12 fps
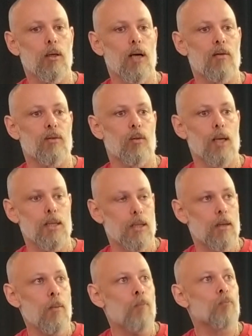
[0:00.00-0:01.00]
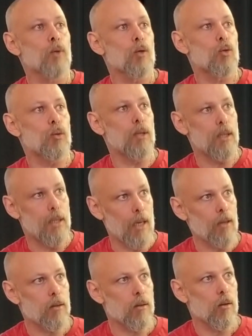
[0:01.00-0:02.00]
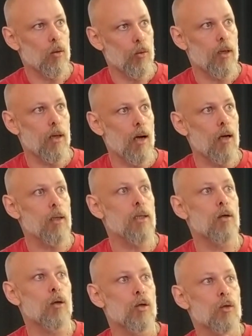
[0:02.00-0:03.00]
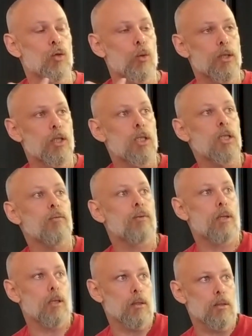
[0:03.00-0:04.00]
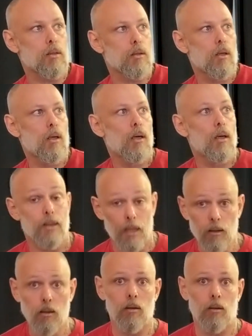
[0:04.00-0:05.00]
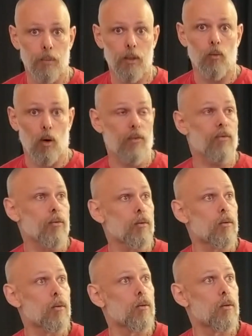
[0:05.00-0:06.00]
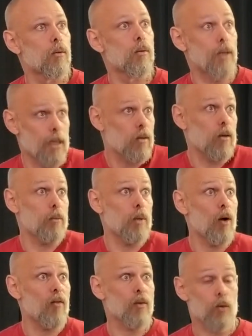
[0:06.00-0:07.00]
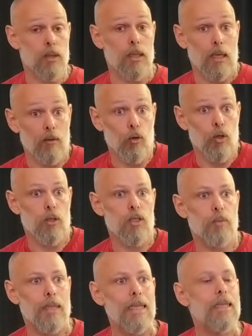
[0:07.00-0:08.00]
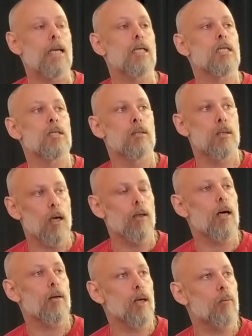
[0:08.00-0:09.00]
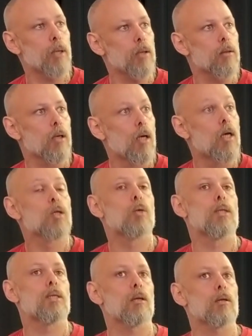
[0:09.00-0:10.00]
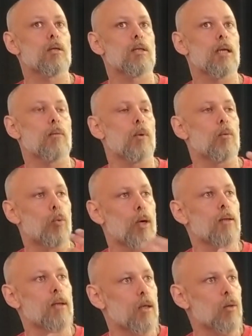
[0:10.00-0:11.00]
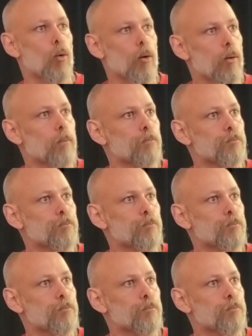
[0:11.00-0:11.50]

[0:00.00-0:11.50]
going to have to ask them to negate who they are in order to achieve things. That's going to be rough. That's going to be rough because evolutionarily speaking, that is not how they are built. So it's not the same brain network.